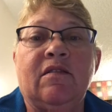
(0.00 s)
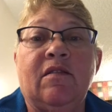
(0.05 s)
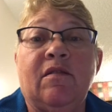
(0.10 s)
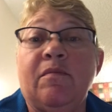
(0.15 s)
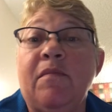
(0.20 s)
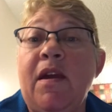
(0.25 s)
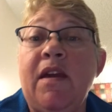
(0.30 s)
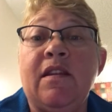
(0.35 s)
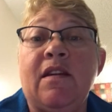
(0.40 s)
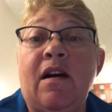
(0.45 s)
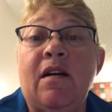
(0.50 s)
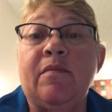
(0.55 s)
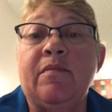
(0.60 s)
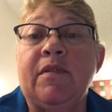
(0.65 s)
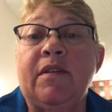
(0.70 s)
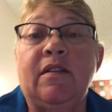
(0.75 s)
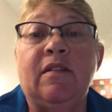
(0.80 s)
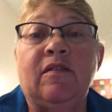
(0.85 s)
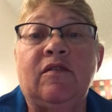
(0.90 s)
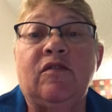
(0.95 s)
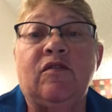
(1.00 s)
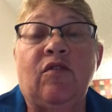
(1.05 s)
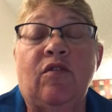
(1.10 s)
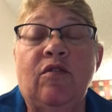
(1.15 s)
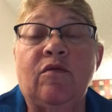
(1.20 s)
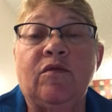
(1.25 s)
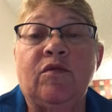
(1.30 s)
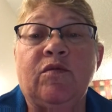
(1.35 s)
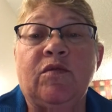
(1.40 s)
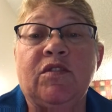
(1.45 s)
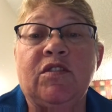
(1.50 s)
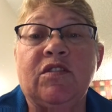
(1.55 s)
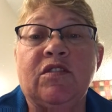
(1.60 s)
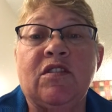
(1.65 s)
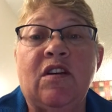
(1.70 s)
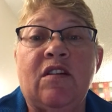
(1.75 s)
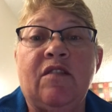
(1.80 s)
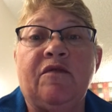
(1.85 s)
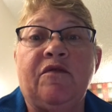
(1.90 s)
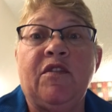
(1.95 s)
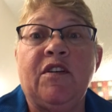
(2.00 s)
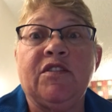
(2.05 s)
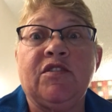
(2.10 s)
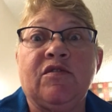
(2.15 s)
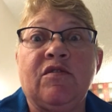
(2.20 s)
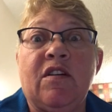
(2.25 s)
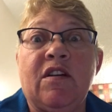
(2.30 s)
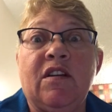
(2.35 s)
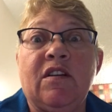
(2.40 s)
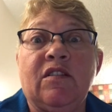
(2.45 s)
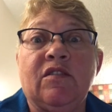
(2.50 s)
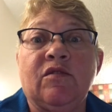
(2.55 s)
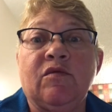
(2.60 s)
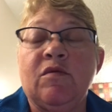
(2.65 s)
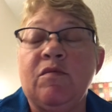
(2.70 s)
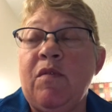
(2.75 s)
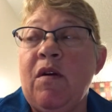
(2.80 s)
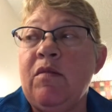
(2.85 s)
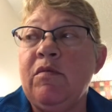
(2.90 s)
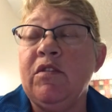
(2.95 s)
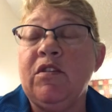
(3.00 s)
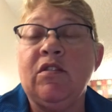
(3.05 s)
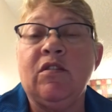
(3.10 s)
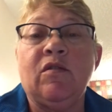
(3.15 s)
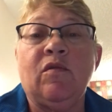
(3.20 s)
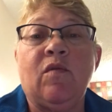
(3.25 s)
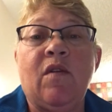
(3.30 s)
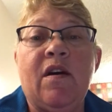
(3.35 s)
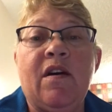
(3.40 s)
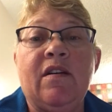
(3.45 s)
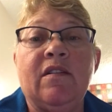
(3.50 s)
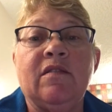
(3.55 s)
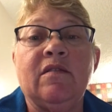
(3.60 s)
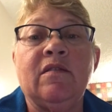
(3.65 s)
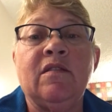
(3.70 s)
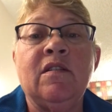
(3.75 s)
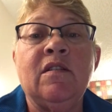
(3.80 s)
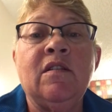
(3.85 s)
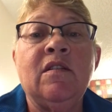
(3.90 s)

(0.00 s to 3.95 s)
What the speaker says: there may not be storms, which is kind of frustrating because we probably could have went.